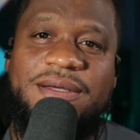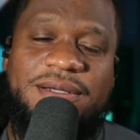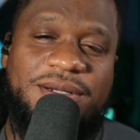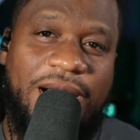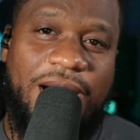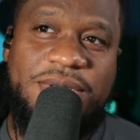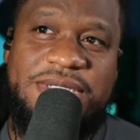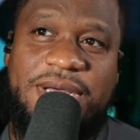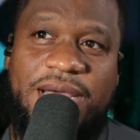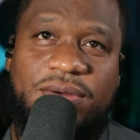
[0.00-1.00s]
I would
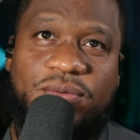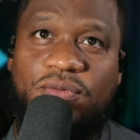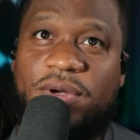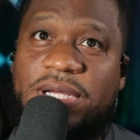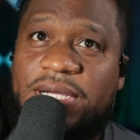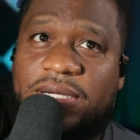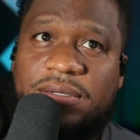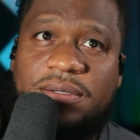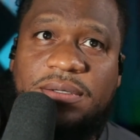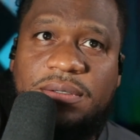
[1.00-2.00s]
say really
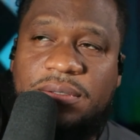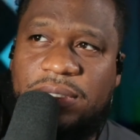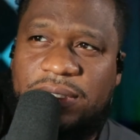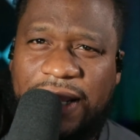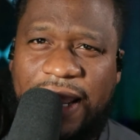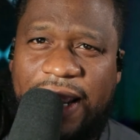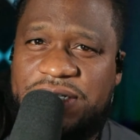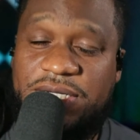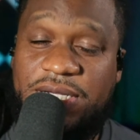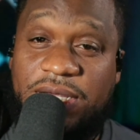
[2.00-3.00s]

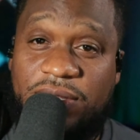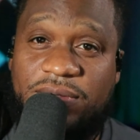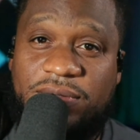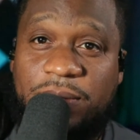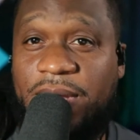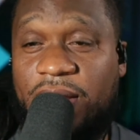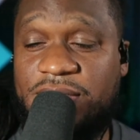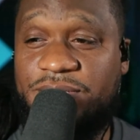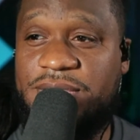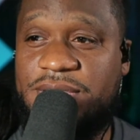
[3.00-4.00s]
last year, to be
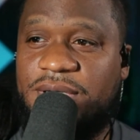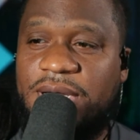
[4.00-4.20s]
honest with you,